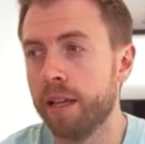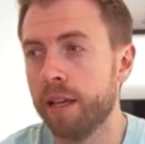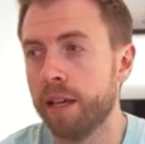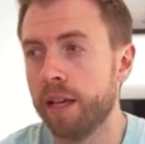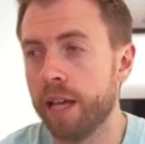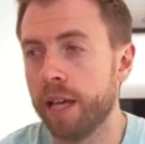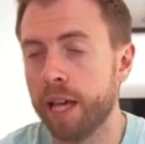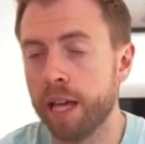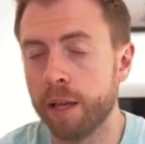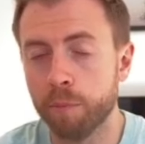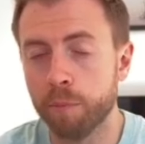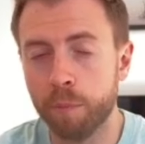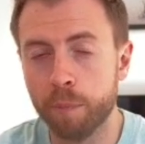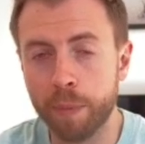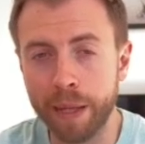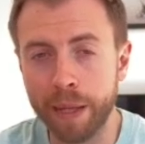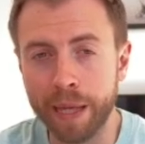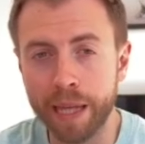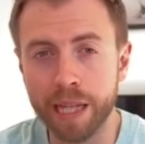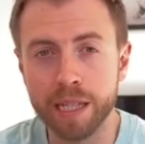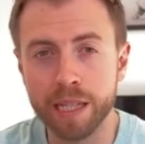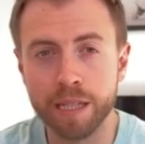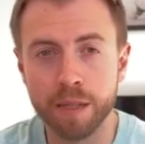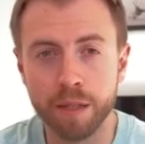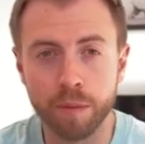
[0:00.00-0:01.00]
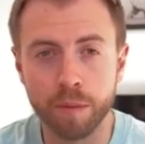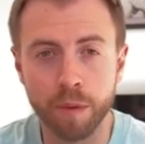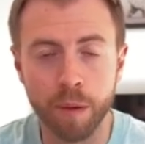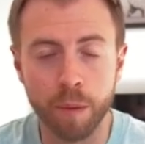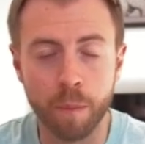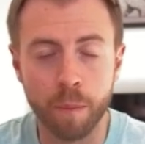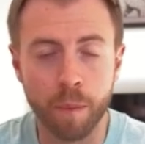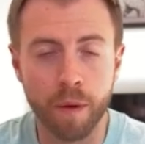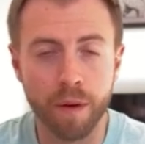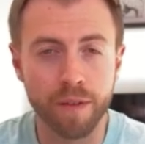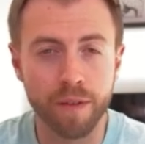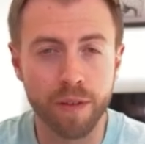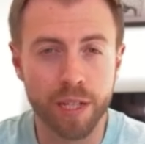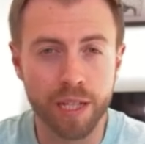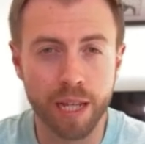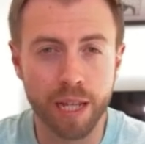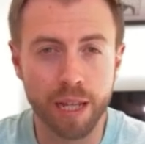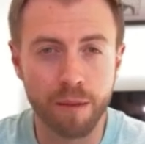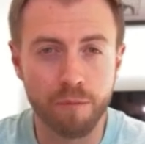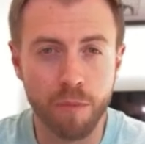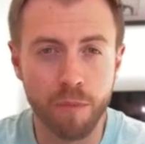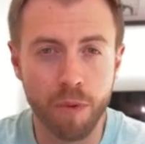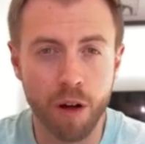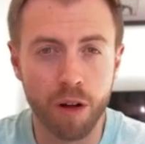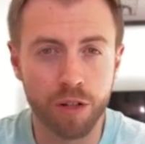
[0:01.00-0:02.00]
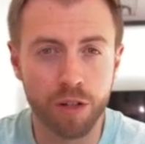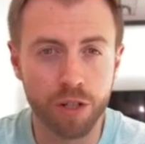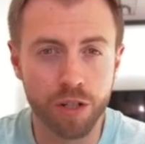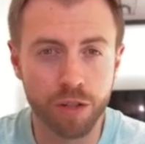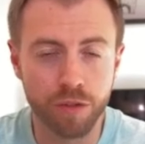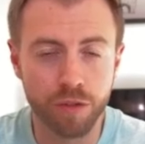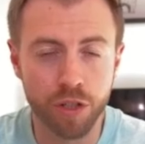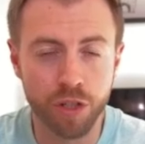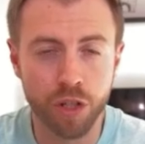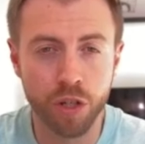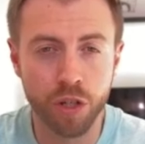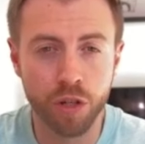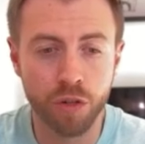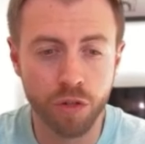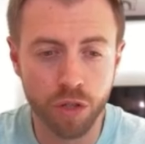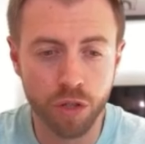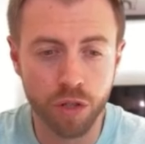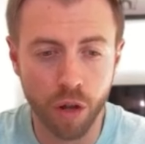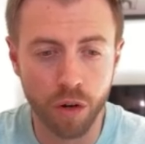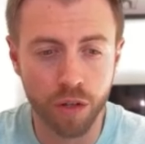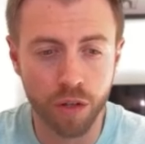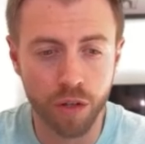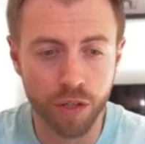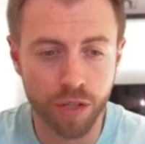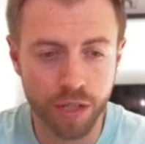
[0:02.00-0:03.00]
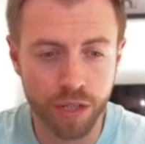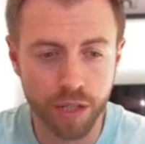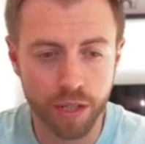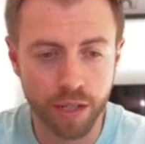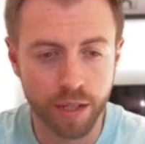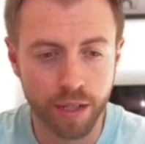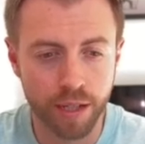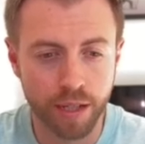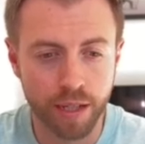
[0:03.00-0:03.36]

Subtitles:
It peaked previously in March of $2.